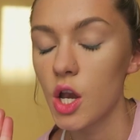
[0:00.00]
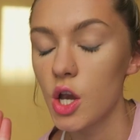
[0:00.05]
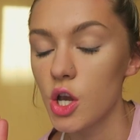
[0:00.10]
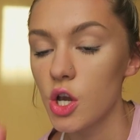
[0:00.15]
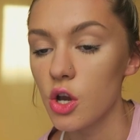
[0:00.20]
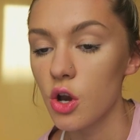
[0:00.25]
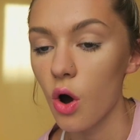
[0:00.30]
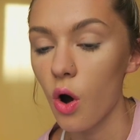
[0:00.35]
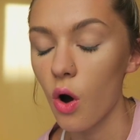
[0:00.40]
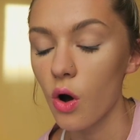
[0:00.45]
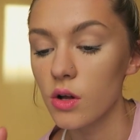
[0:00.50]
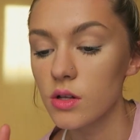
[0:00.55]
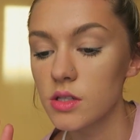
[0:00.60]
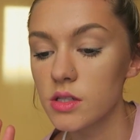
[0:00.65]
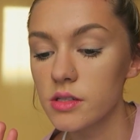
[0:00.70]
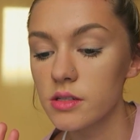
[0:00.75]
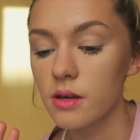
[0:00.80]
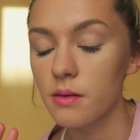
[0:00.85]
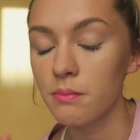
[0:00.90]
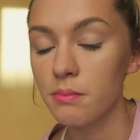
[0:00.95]

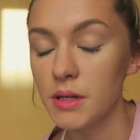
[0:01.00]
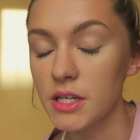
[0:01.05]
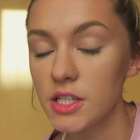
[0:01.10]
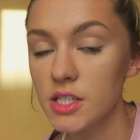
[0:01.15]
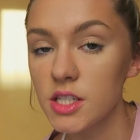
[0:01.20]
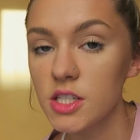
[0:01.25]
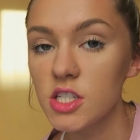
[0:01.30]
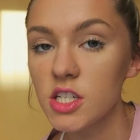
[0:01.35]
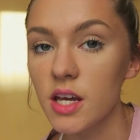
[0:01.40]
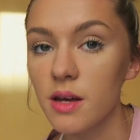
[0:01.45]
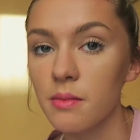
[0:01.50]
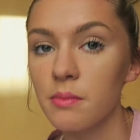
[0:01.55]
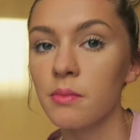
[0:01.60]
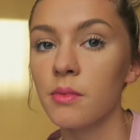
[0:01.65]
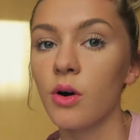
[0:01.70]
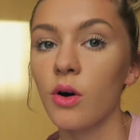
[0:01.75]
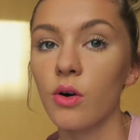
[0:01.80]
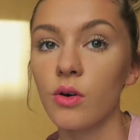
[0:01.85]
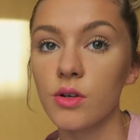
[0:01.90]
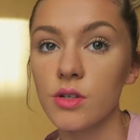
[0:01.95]
not been to the
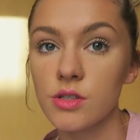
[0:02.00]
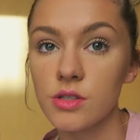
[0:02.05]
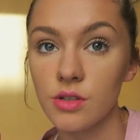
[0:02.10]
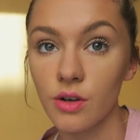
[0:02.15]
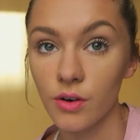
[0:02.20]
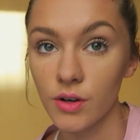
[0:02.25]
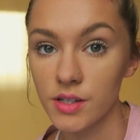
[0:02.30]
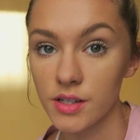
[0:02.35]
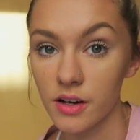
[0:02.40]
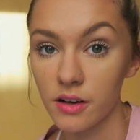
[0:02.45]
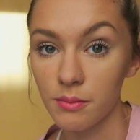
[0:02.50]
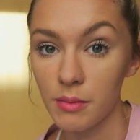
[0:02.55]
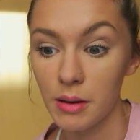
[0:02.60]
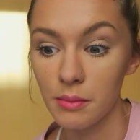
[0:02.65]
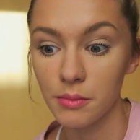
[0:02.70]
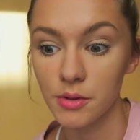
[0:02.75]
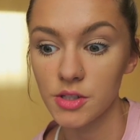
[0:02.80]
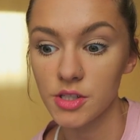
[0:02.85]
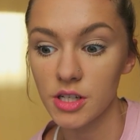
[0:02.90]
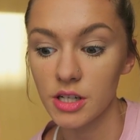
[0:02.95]
gym or sorted out a
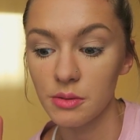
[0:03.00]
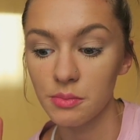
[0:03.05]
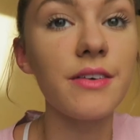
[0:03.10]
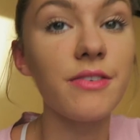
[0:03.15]
membership.